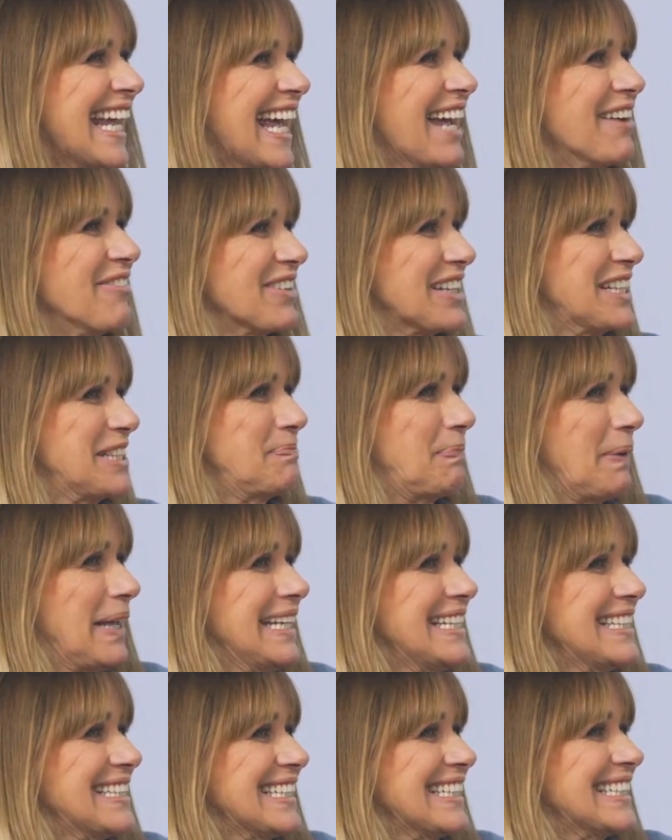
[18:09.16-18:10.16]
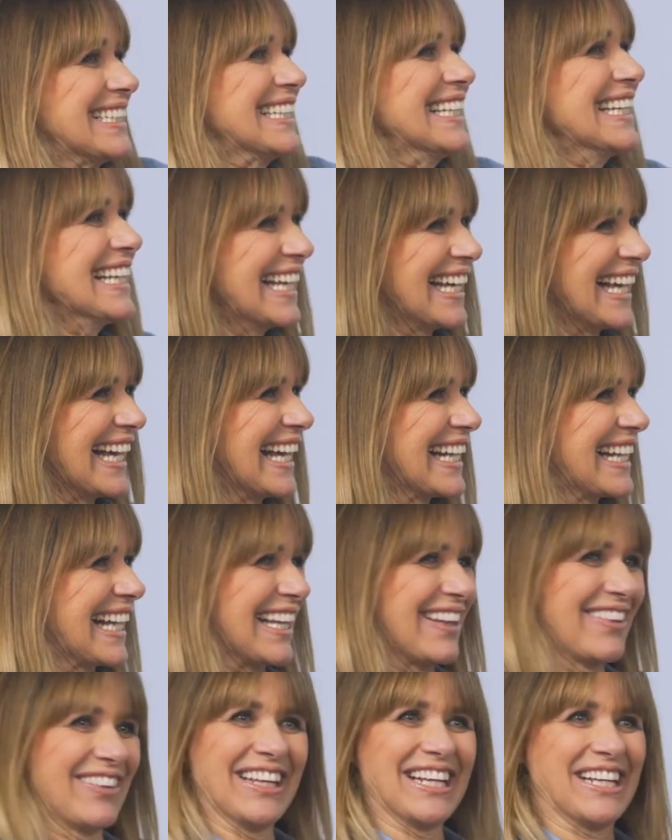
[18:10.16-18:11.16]
everything's painted. I
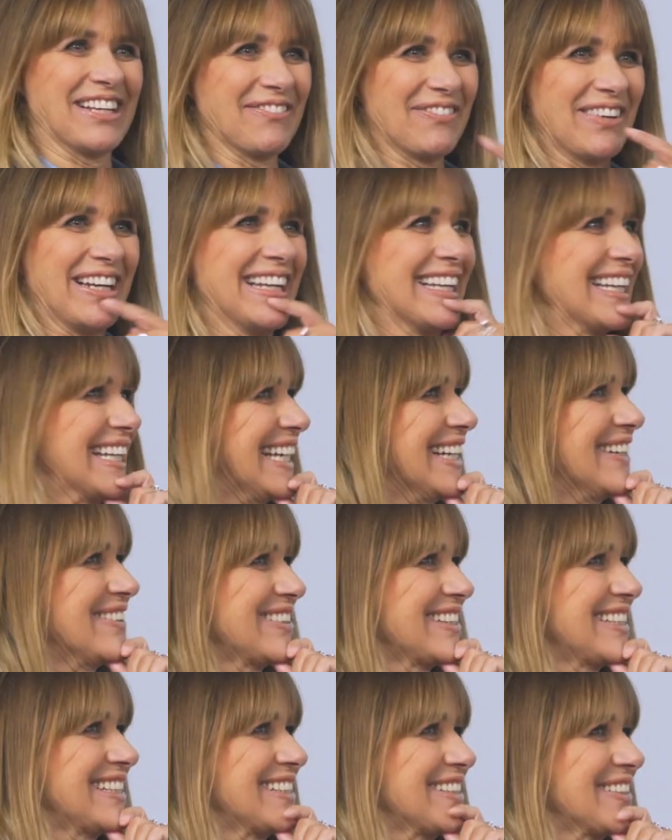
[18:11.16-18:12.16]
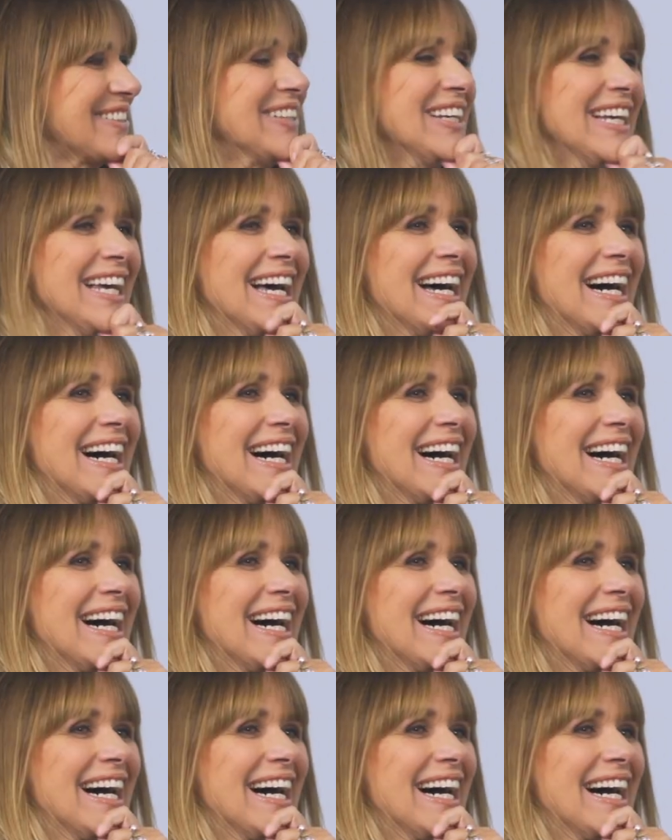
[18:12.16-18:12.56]
can't think of anything else to do.